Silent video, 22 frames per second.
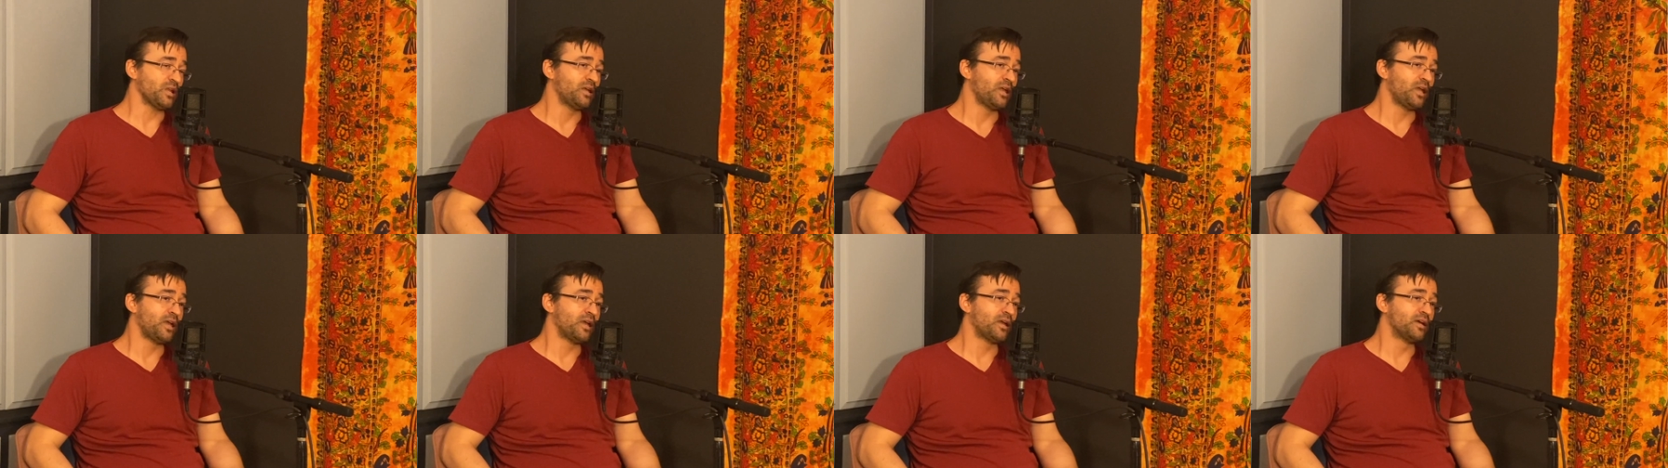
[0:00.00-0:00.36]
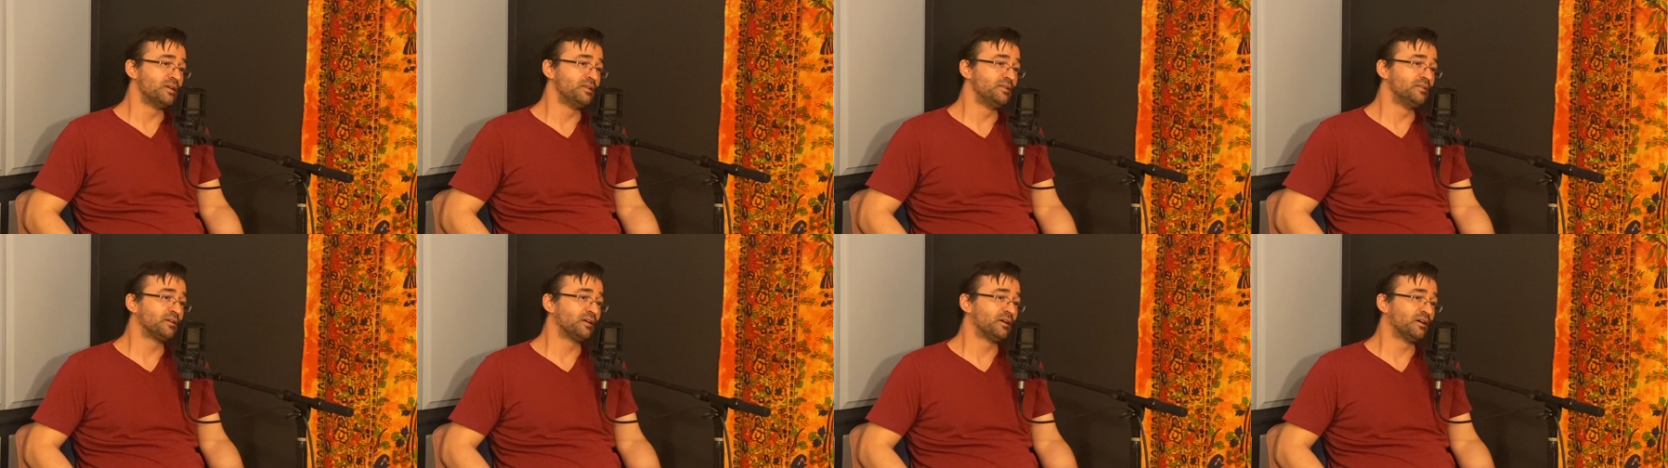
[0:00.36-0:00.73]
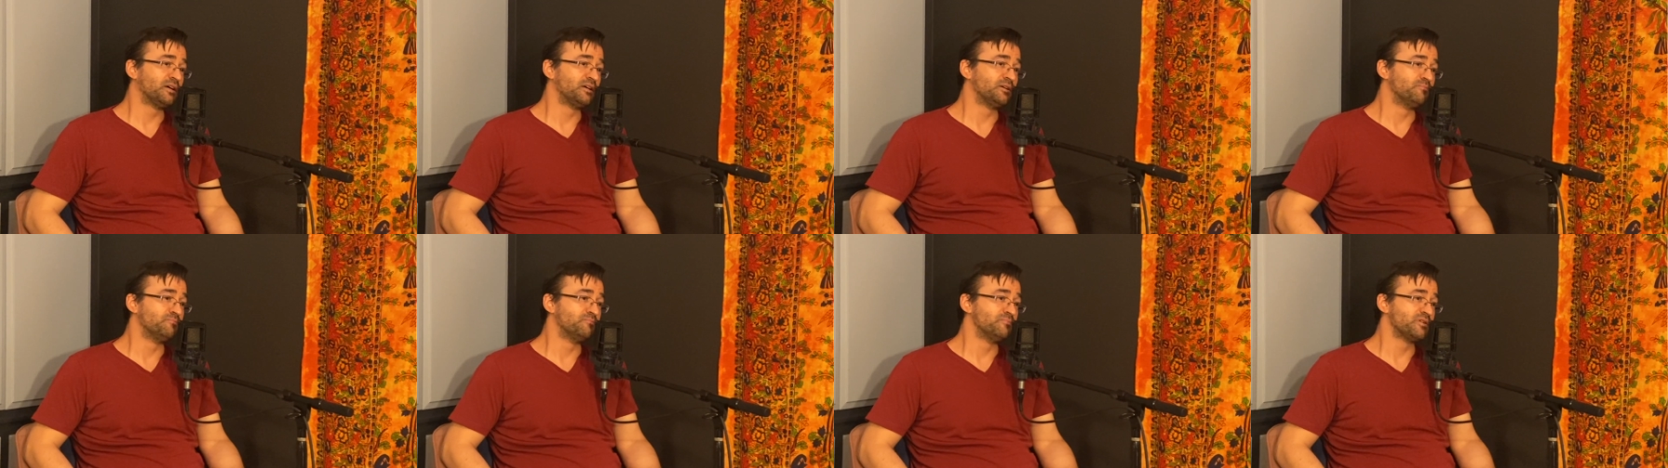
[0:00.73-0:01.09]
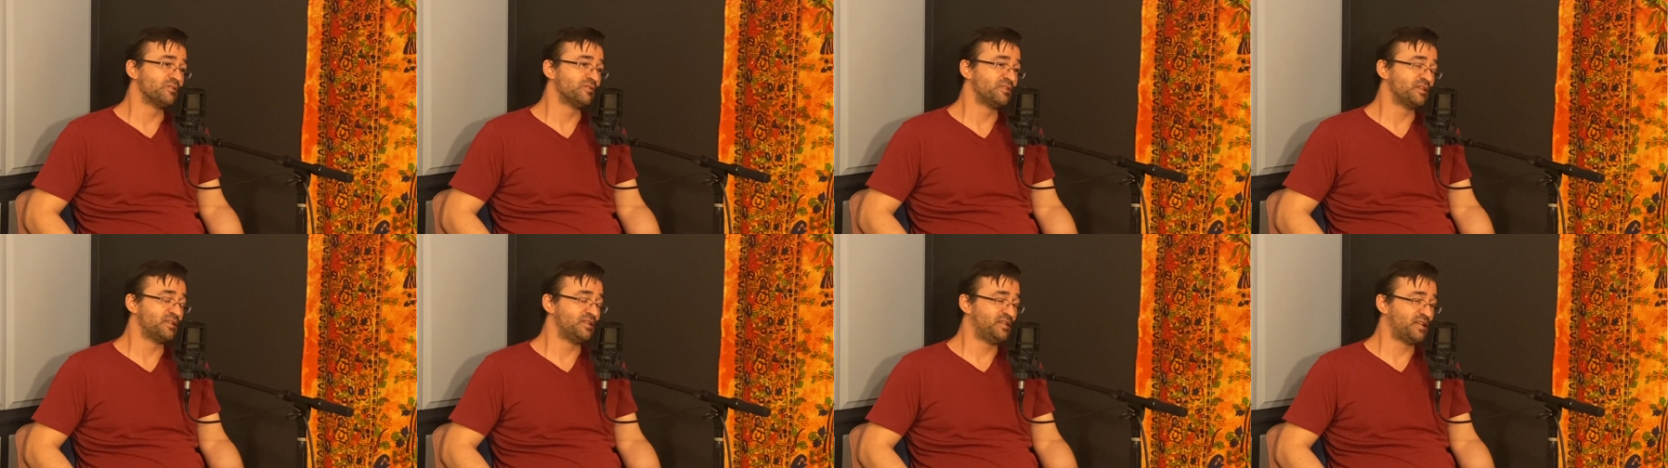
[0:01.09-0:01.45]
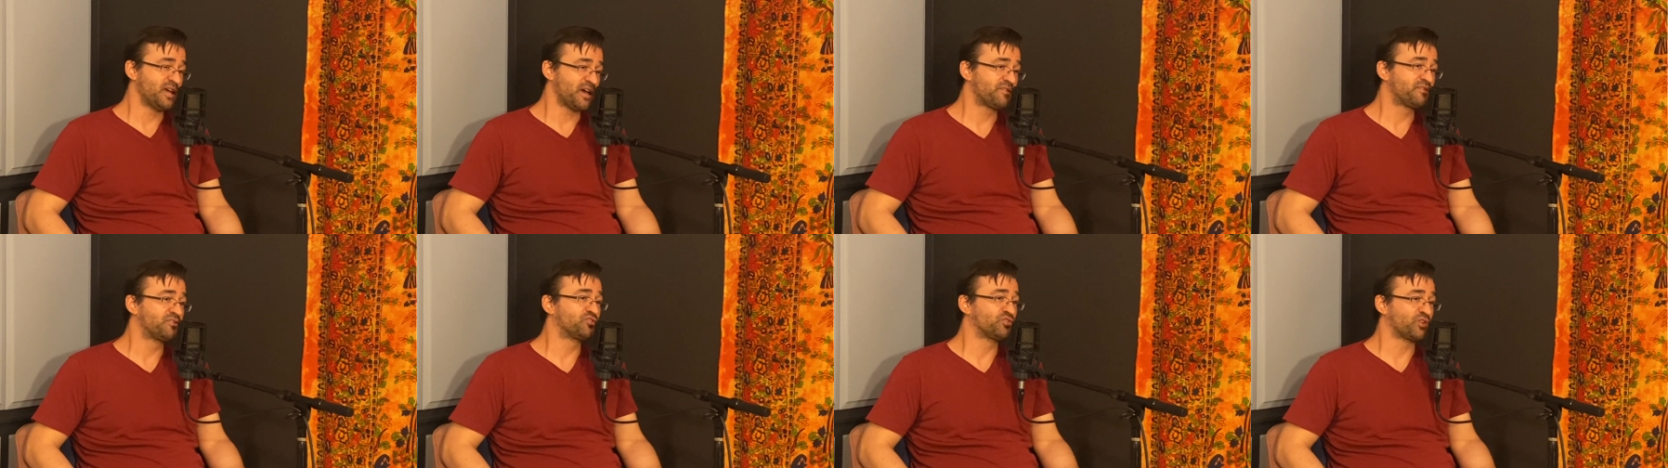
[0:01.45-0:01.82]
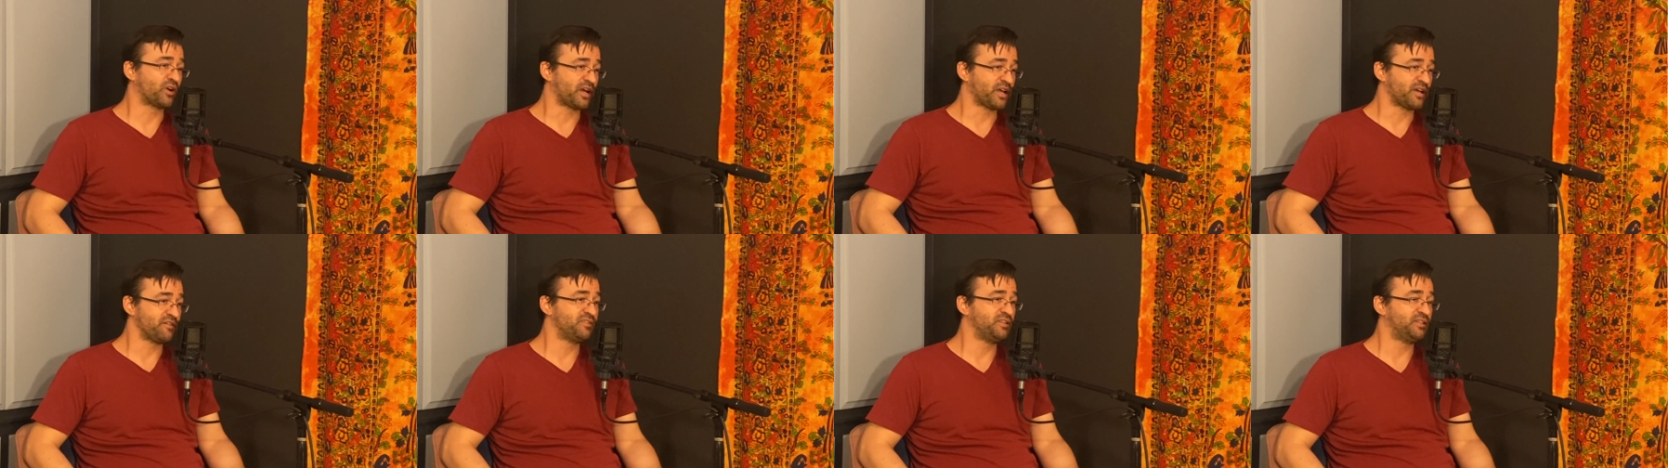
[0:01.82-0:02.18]
the death
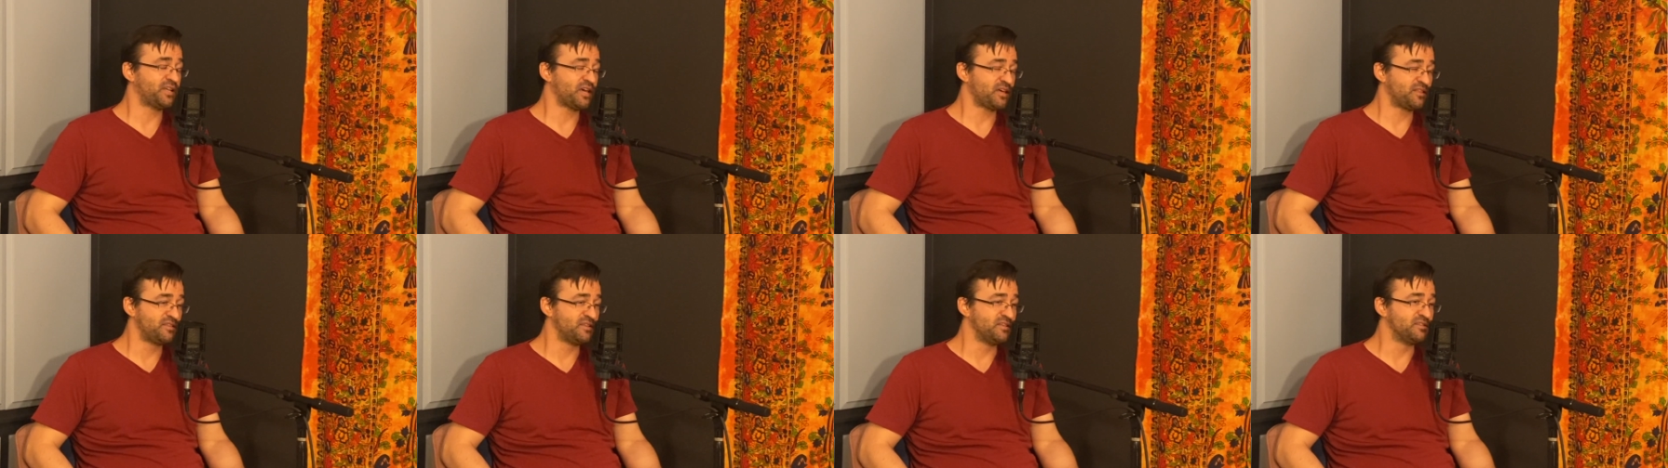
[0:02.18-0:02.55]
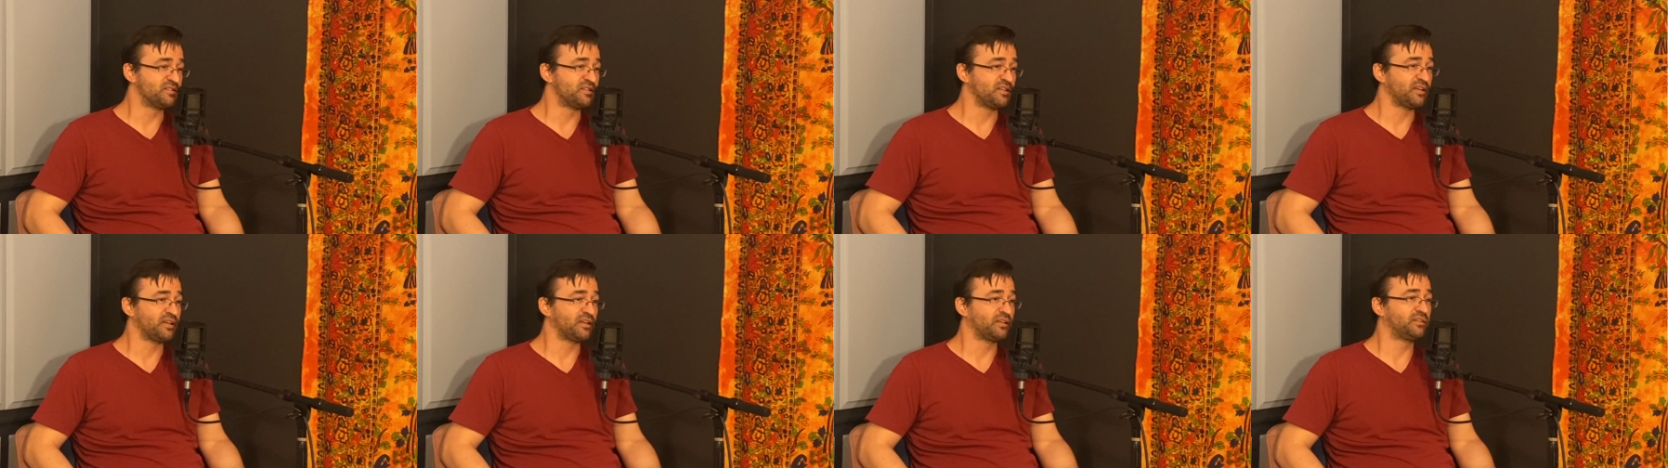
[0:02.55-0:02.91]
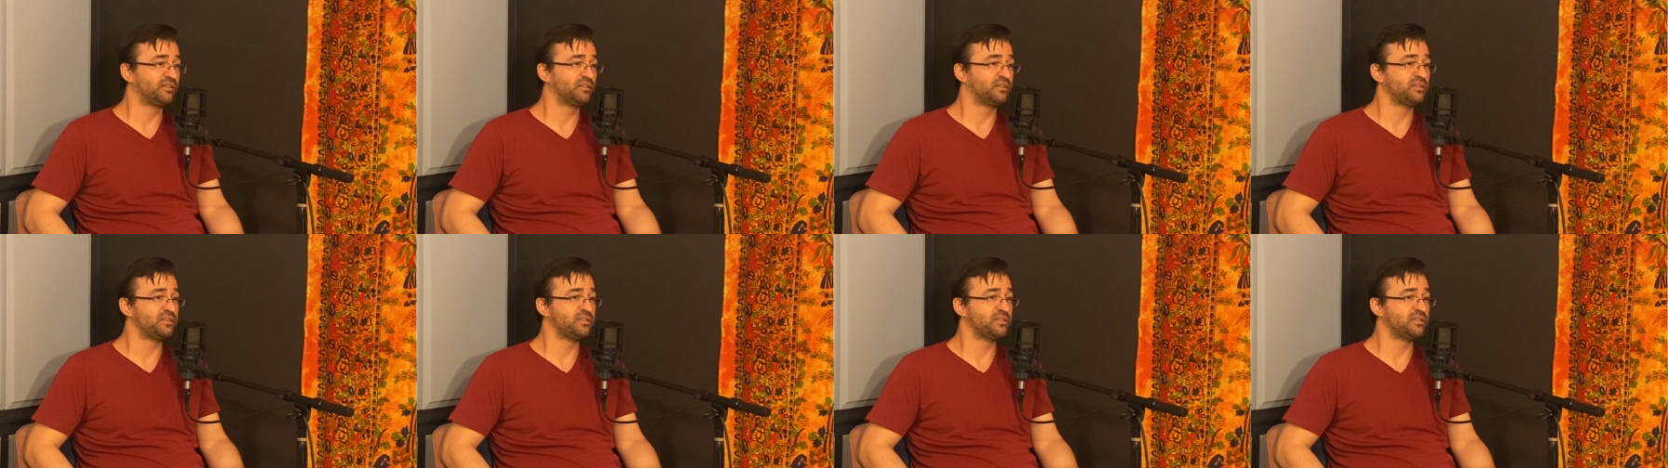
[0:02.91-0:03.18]
drive, the death instinct,